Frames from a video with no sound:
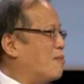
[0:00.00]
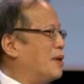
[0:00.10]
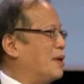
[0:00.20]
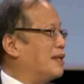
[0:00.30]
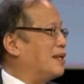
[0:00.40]

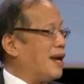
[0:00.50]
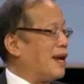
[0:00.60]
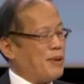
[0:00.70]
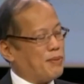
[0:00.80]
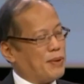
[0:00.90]
built by the
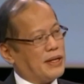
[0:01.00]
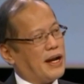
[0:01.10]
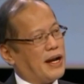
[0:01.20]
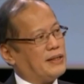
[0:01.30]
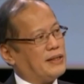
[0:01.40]
right people at
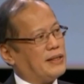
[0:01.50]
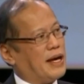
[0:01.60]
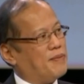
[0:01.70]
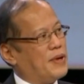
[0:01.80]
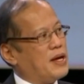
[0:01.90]
the right
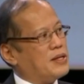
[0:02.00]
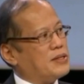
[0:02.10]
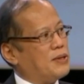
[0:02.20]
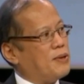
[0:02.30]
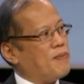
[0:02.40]
time.
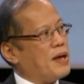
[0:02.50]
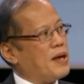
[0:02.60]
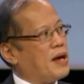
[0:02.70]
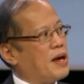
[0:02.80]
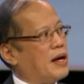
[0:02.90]
So,
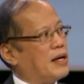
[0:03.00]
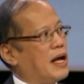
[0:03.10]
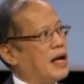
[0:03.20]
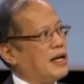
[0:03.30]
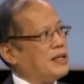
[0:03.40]

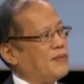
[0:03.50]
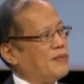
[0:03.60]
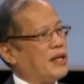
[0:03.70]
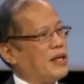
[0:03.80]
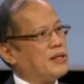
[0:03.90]
a lot of
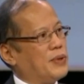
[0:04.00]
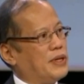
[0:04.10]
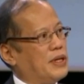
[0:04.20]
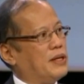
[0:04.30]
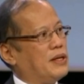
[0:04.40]
the things
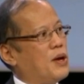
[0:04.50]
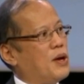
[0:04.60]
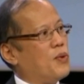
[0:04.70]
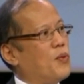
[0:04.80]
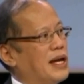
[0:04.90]
we did
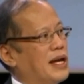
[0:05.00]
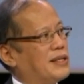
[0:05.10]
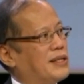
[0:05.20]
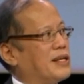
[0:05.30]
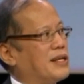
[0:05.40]
will
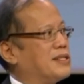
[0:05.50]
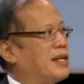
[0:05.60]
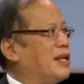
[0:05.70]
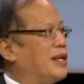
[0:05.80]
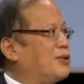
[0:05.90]
not
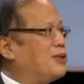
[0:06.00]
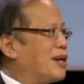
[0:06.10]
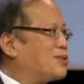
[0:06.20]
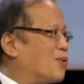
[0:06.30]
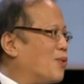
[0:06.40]
translate into
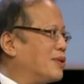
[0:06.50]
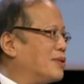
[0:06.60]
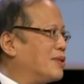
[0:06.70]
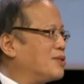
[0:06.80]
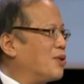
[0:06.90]
next
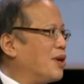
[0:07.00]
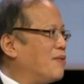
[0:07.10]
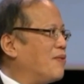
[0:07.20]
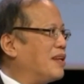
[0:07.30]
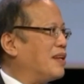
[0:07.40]
quarters or
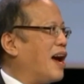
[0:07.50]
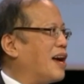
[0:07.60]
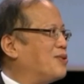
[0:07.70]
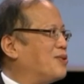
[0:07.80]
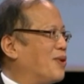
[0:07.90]
even the
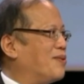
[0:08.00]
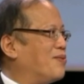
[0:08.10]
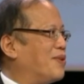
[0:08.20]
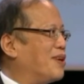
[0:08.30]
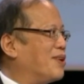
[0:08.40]
annual
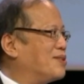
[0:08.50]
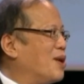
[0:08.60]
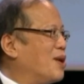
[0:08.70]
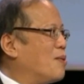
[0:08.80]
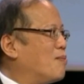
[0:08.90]
figures,
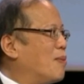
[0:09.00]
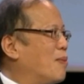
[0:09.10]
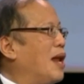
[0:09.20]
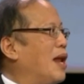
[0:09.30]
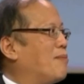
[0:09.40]

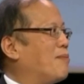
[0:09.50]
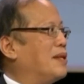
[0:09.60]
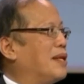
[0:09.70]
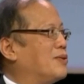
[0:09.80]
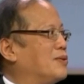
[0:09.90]
but will
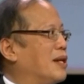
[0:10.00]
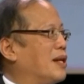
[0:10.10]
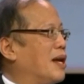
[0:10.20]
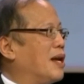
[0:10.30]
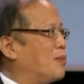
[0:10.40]
happen down the
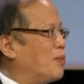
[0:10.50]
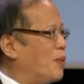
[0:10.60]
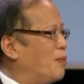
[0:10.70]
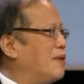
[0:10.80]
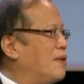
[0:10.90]
line. But
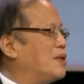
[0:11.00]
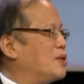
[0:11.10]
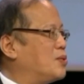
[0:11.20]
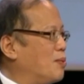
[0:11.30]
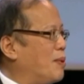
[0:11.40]
we believe
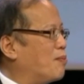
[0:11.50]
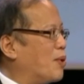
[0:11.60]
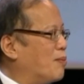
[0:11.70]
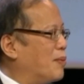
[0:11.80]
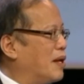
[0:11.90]
this will be
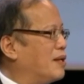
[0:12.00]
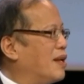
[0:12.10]
permanent.